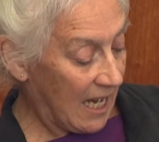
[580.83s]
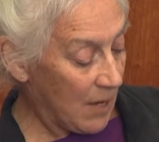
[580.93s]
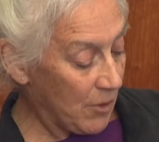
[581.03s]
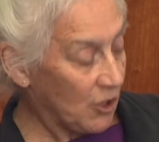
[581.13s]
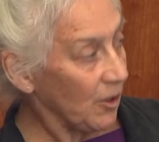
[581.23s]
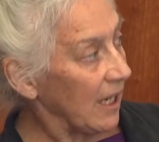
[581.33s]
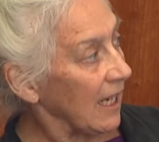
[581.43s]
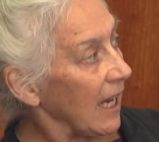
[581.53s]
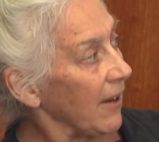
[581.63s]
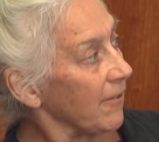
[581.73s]

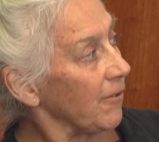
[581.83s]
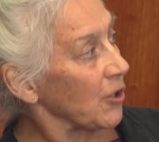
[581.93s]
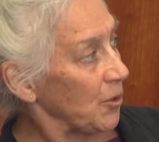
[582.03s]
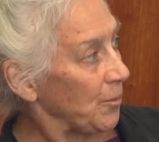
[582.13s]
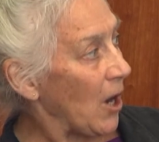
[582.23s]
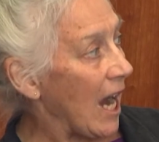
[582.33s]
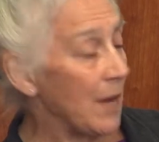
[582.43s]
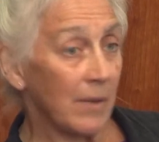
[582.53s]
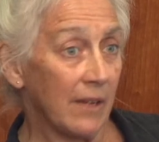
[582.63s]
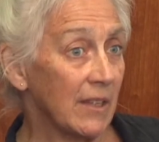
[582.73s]
Imagery for
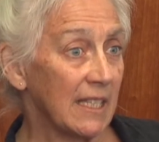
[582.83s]
Priam in the